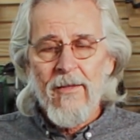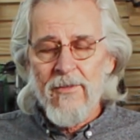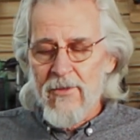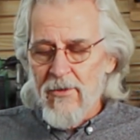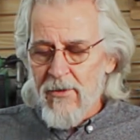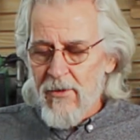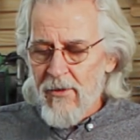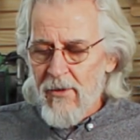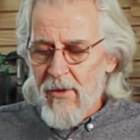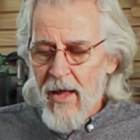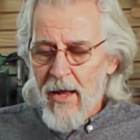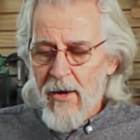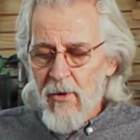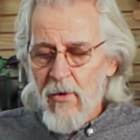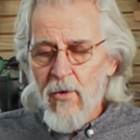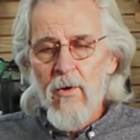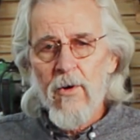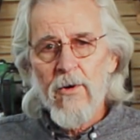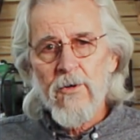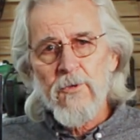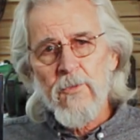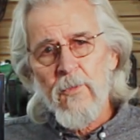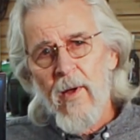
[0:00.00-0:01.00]
A lot of
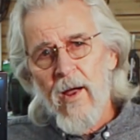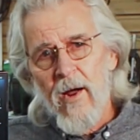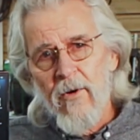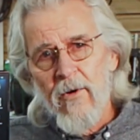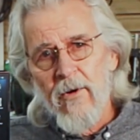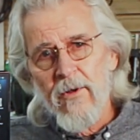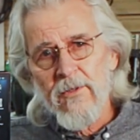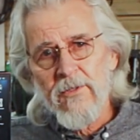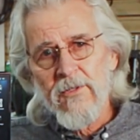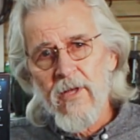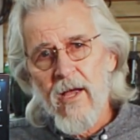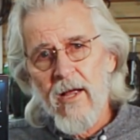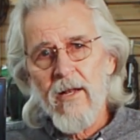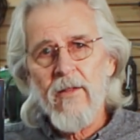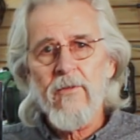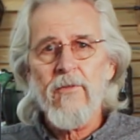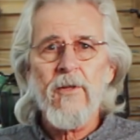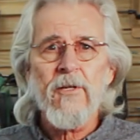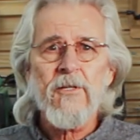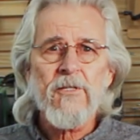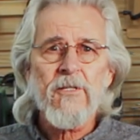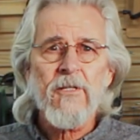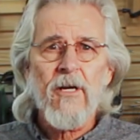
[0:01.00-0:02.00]
horsepower inside of
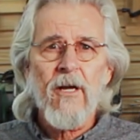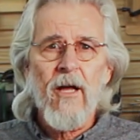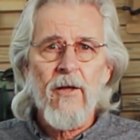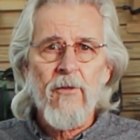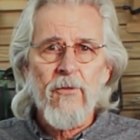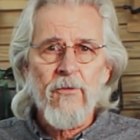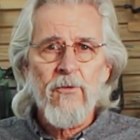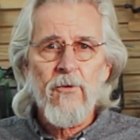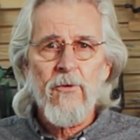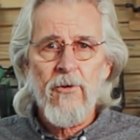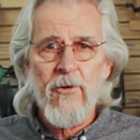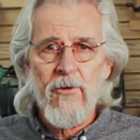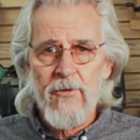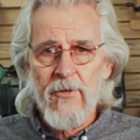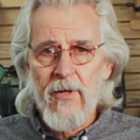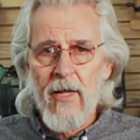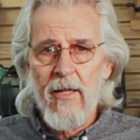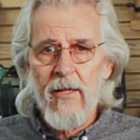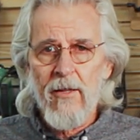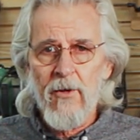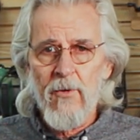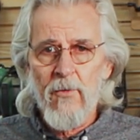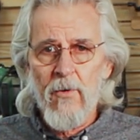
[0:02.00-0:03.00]
this to cut through your
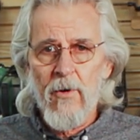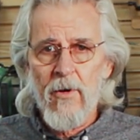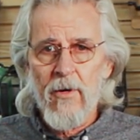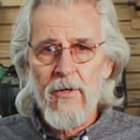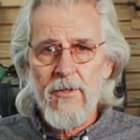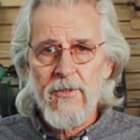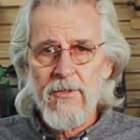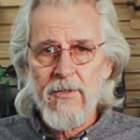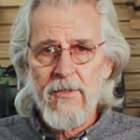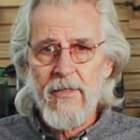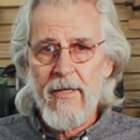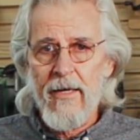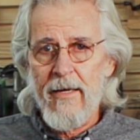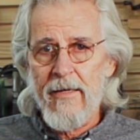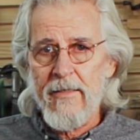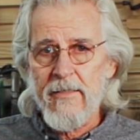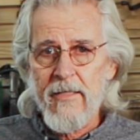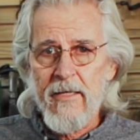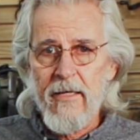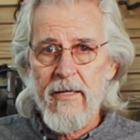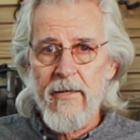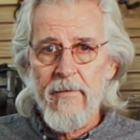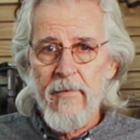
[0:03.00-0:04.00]
daily work as a
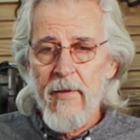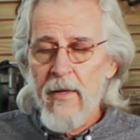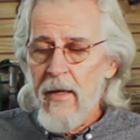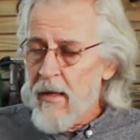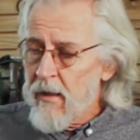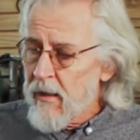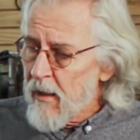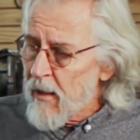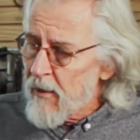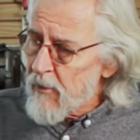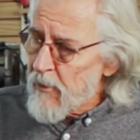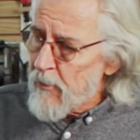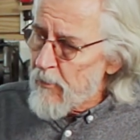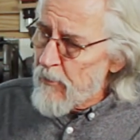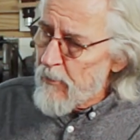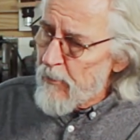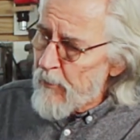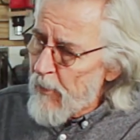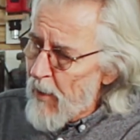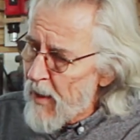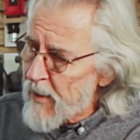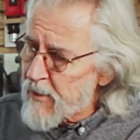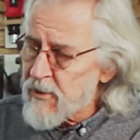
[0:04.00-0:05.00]
DIT. Now the
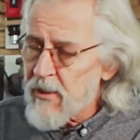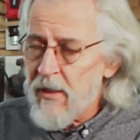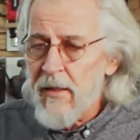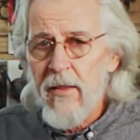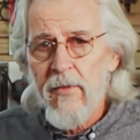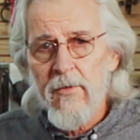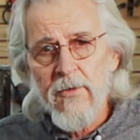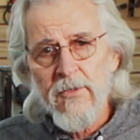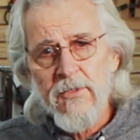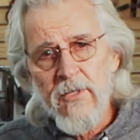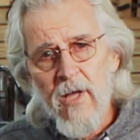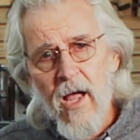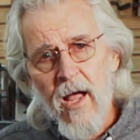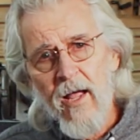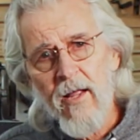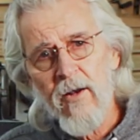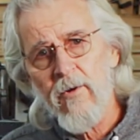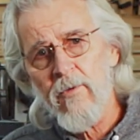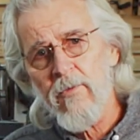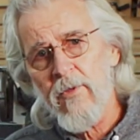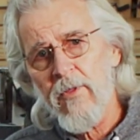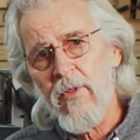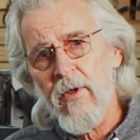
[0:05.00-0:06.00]
box on the other side
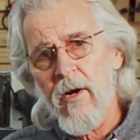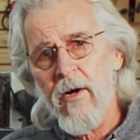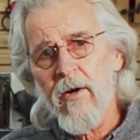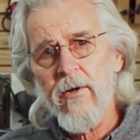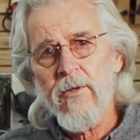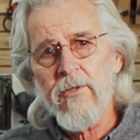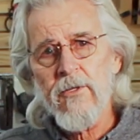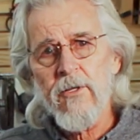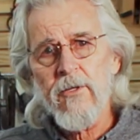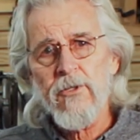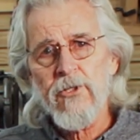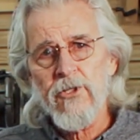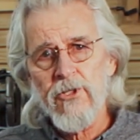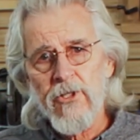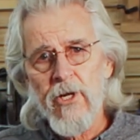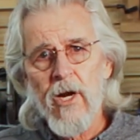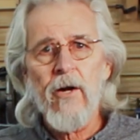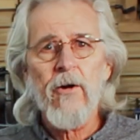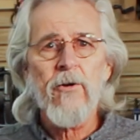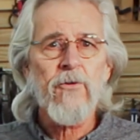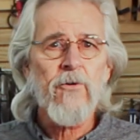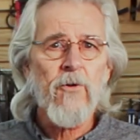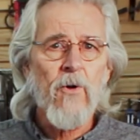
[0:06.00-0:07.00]
over there is a
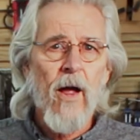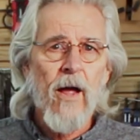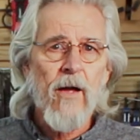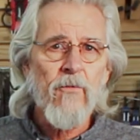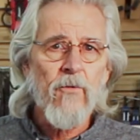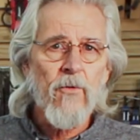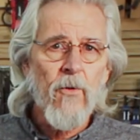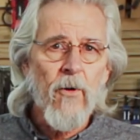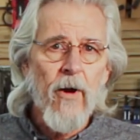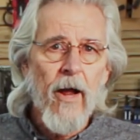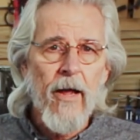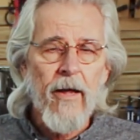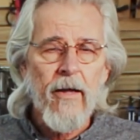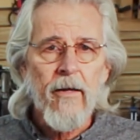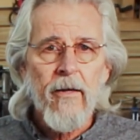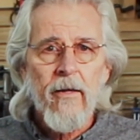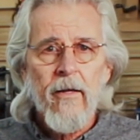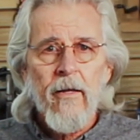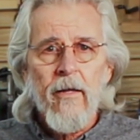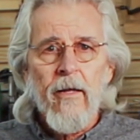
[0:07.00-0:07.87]
shared drive array.